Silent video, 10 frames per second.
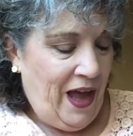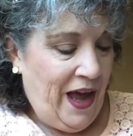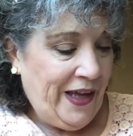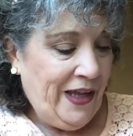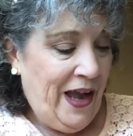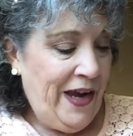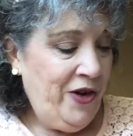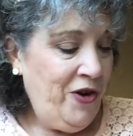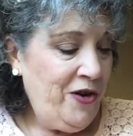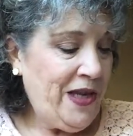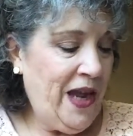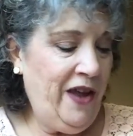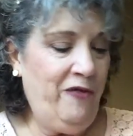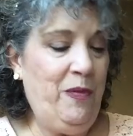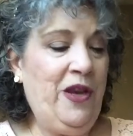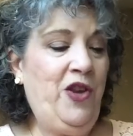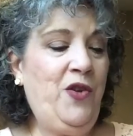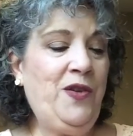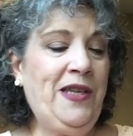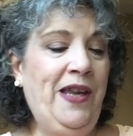Eyeliners, I have been
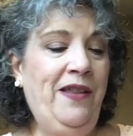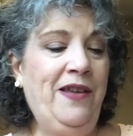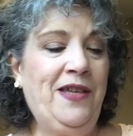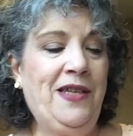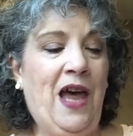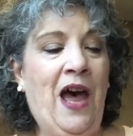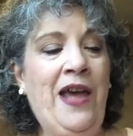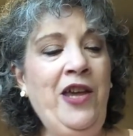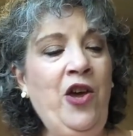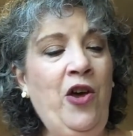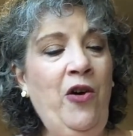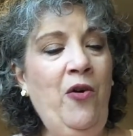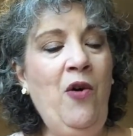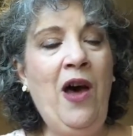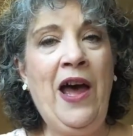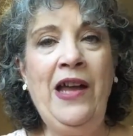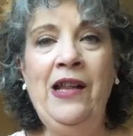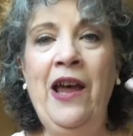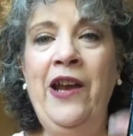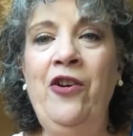using this Ico
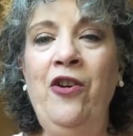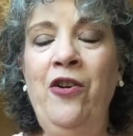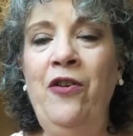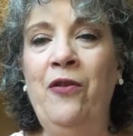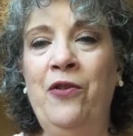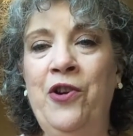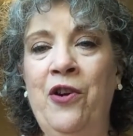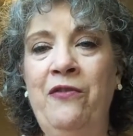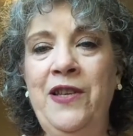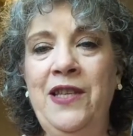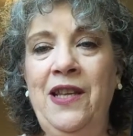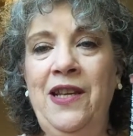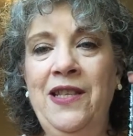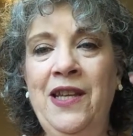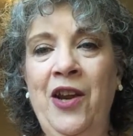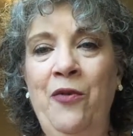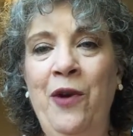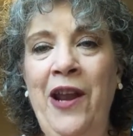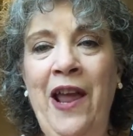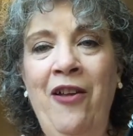eyeliner. Nervous that it's going to
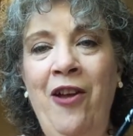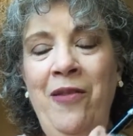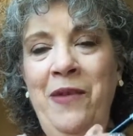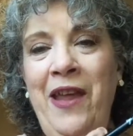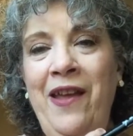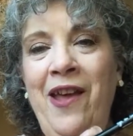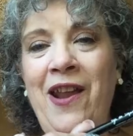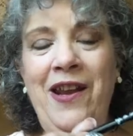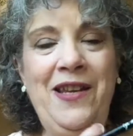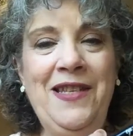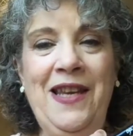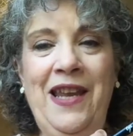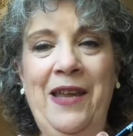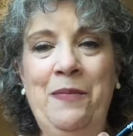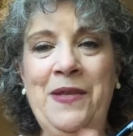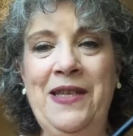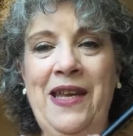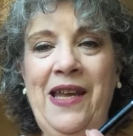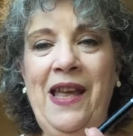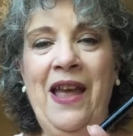run out on me. I got it as an
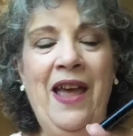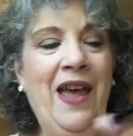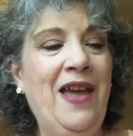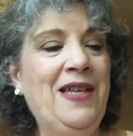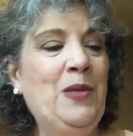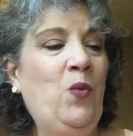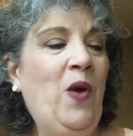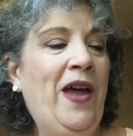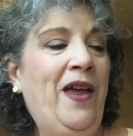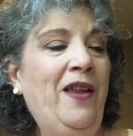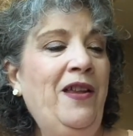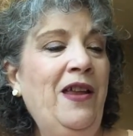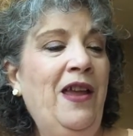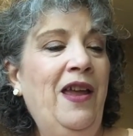Ipsy as well.